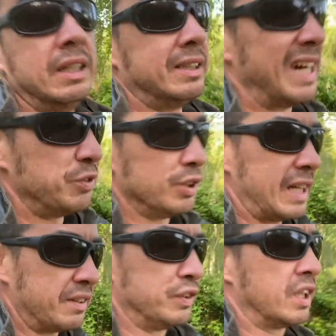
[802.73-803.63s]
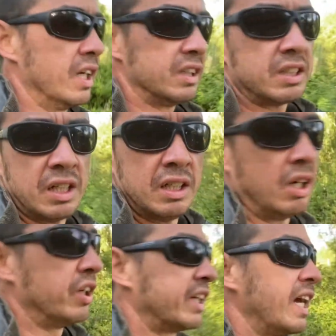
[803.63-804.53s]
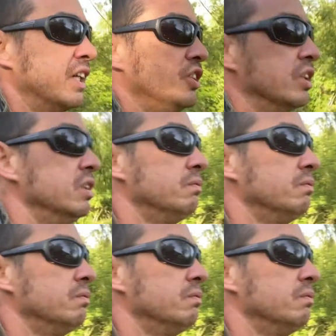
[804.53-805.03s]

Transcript: devil's advocate on occasion.